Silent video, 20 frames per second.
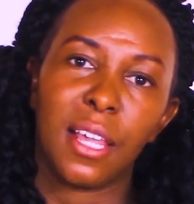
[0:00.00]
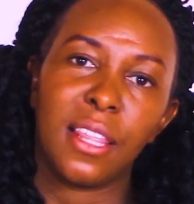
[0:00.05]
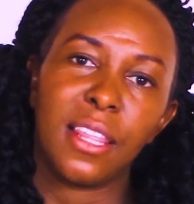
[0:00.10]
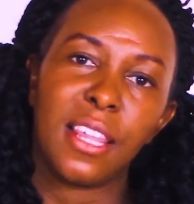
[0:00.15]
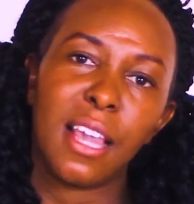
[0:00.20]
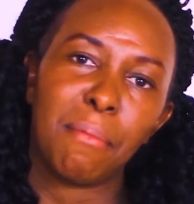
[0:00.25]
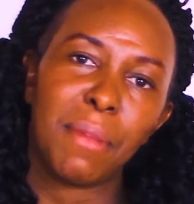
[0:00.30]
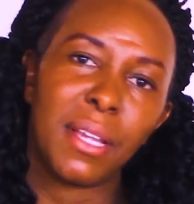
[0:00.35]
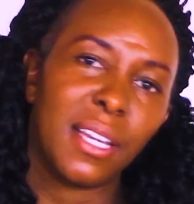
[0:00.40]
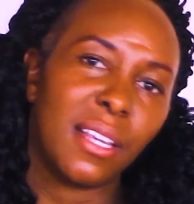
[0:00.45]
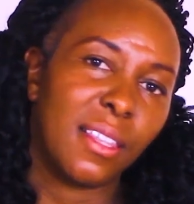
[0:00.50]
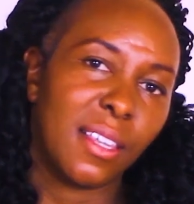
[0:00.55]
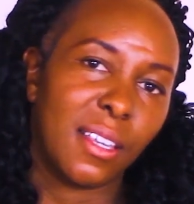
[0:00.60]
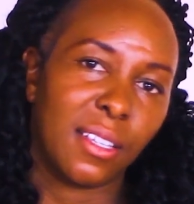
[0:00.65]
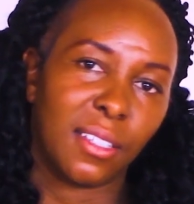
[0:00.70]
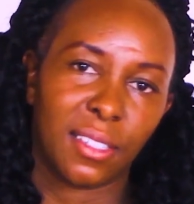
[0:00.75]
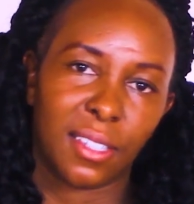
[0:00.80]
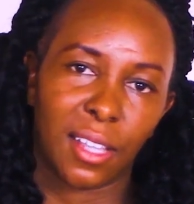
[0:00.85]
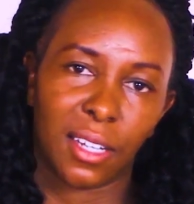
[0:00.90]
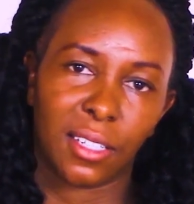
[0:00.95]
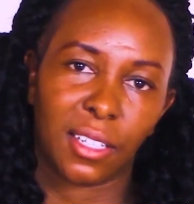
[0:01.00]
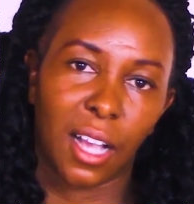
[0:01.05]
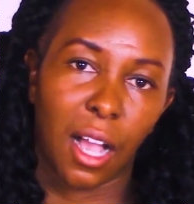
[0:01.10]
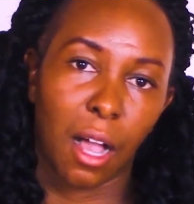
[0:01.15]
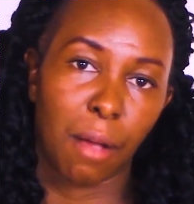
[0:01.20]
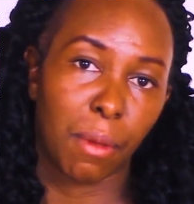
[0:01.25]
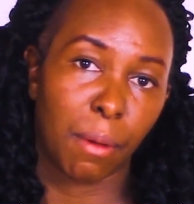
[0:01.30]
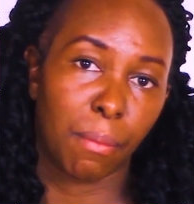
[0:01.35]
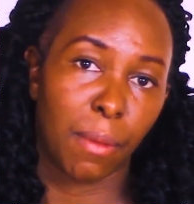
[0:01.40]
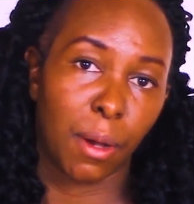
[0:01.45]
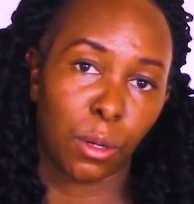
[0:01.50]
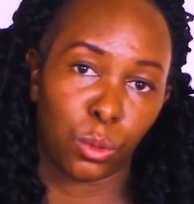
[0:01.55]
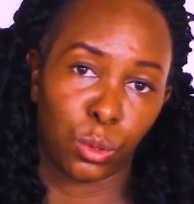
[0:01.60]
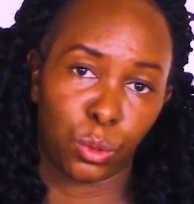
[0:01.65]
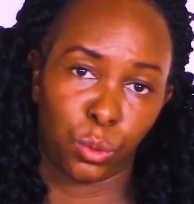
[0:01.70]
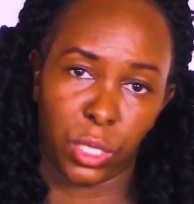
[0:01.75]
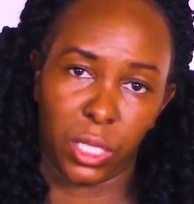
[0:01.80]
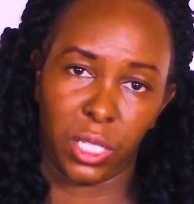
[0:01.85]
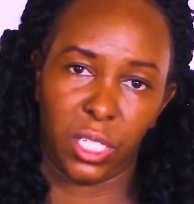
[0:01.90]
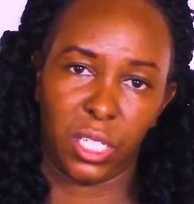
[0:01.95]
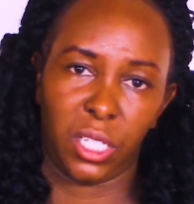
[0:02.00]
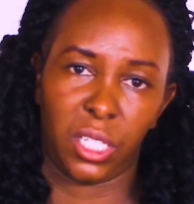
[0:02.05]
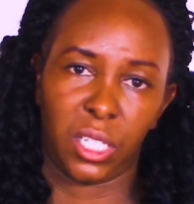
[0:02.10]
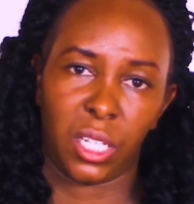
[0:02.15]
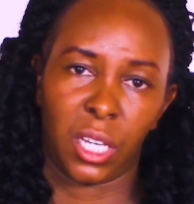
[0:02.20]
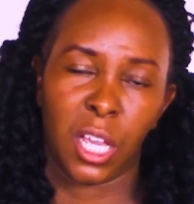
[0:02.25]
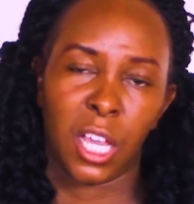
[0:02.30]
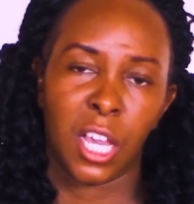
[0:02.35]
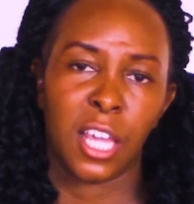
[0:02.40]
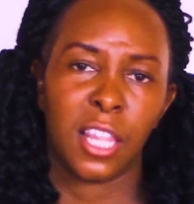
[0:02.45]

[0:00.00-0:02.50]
there are many things that come about with it.